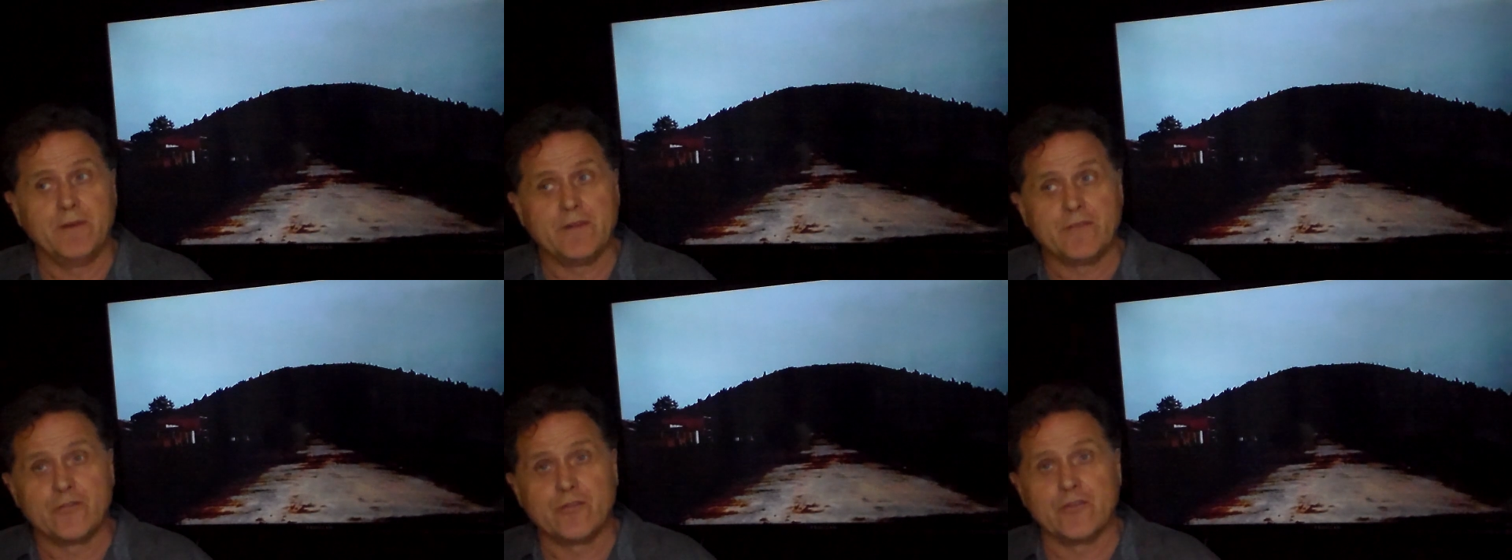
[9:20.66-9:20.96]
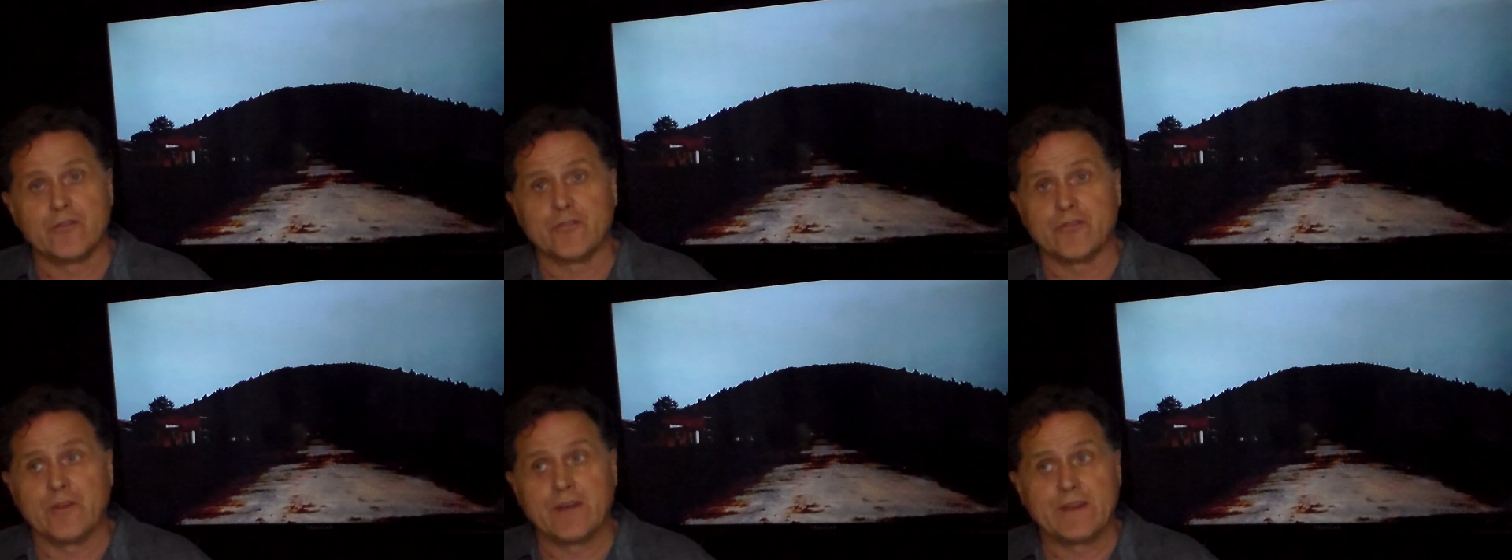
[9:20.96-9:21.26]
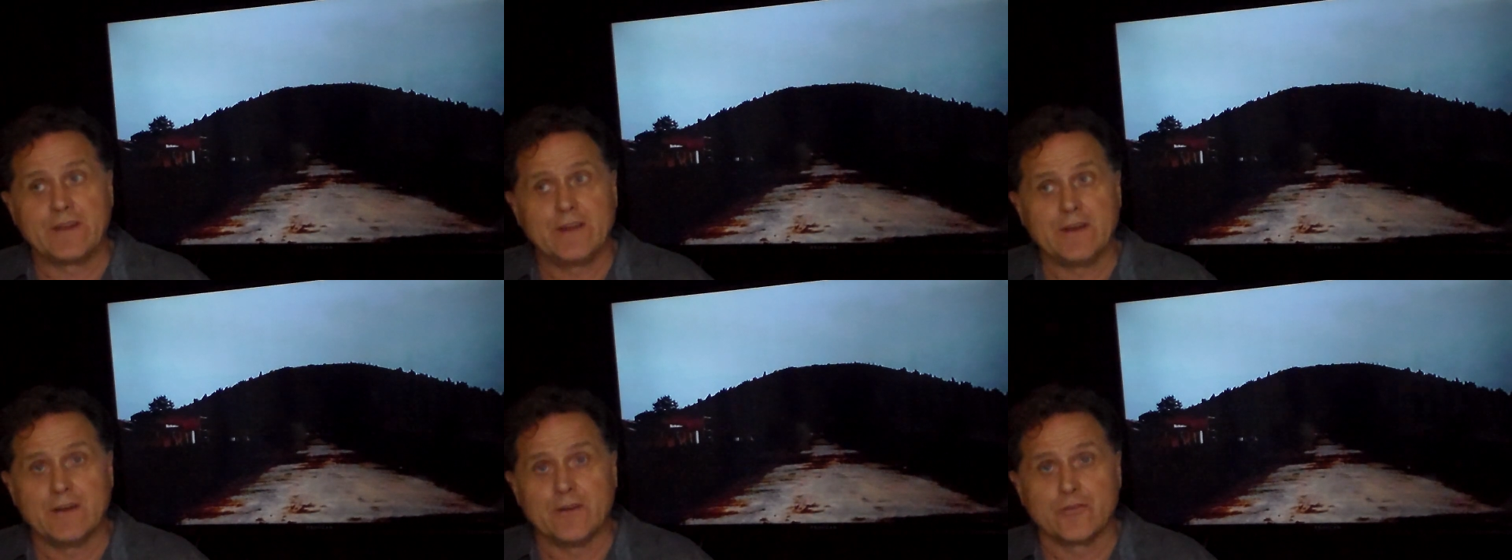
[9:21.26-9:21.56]
it's just
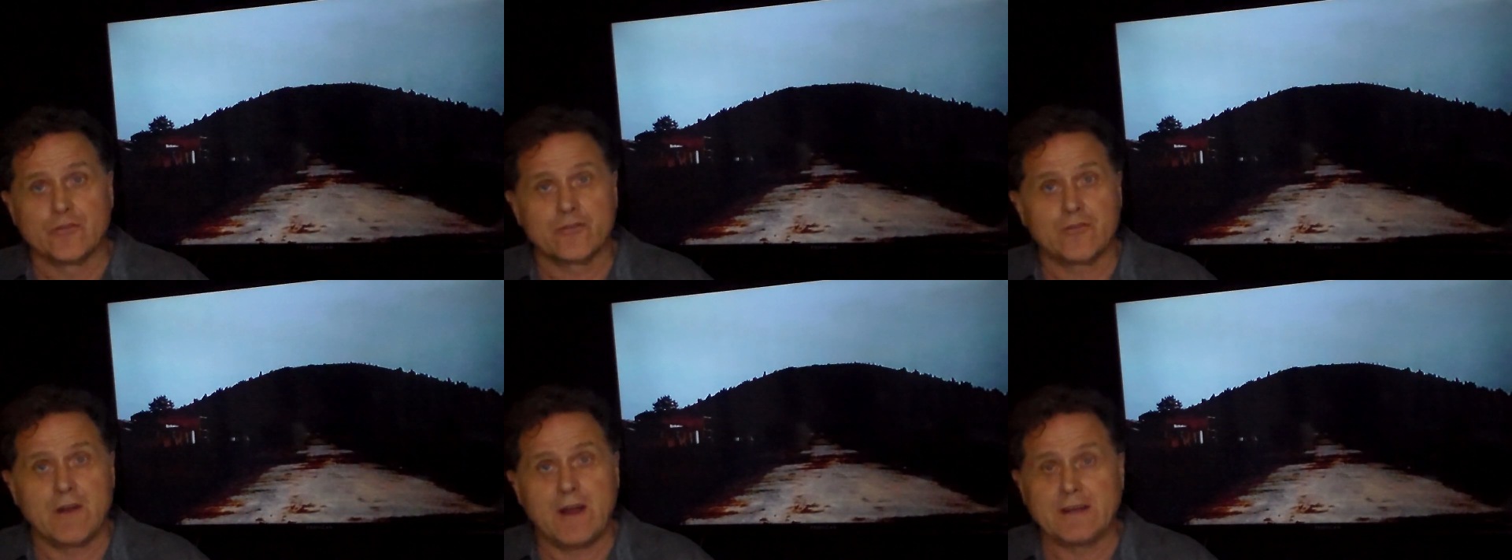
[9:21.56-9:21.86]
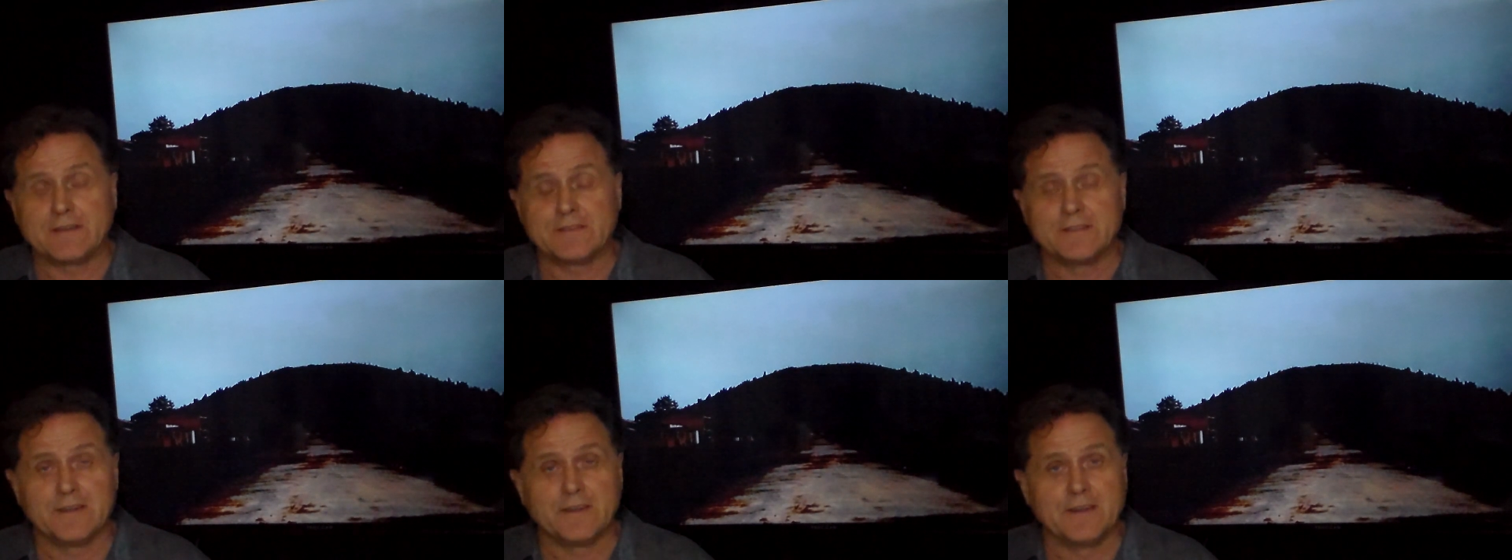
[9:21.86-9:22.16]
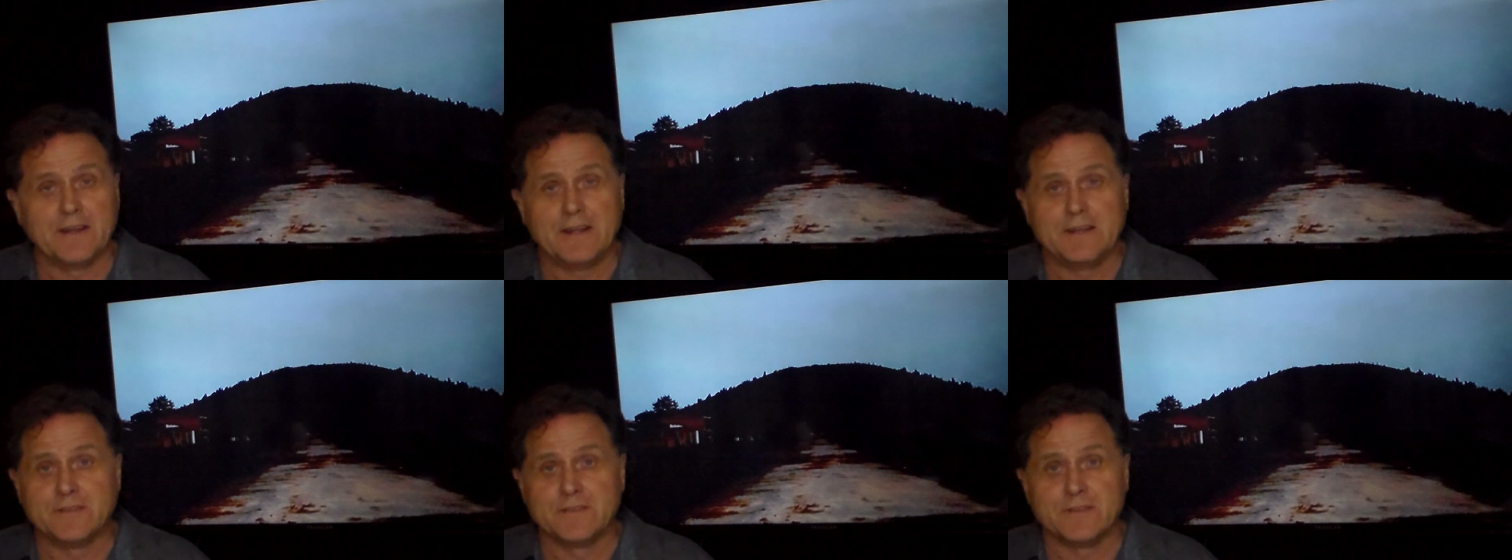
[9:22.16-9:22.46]
like, you know, scratching
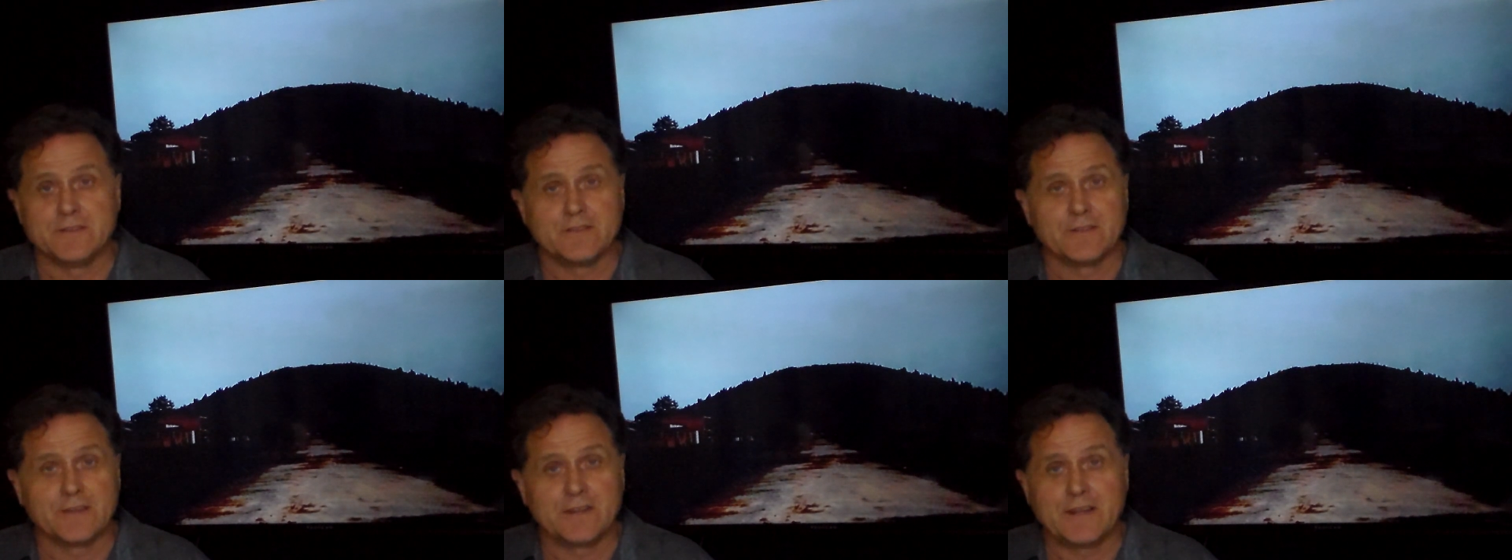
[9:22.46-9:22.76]
the lenses.